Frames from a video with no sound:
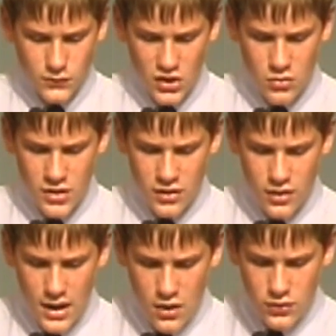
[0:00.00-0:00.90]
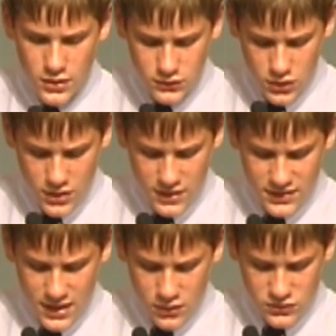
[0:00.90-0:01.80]
no matter how they look on
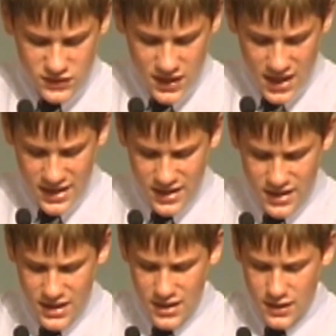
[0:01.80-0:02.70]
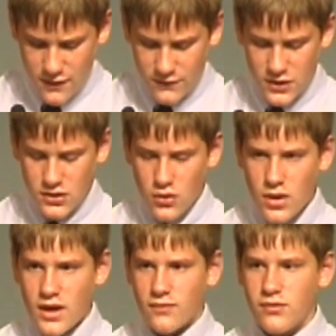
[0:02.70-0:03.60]
the outside, if they
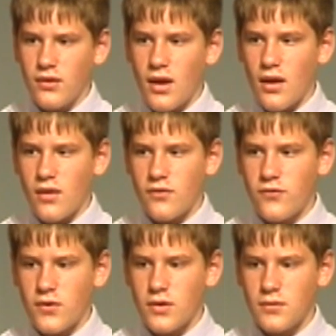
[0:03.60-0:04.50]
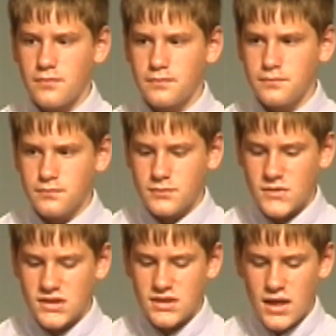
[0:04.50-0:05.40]
don't have love,
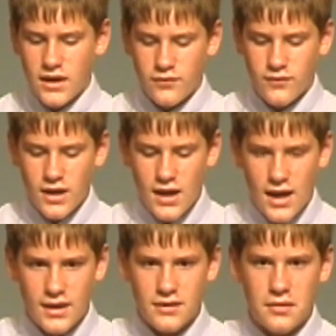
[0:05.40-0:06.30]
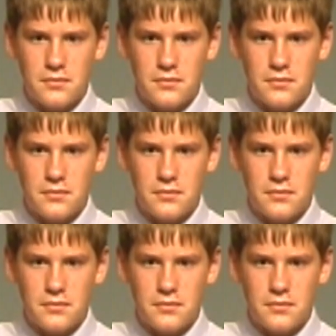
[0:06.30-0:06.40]
it's not of God.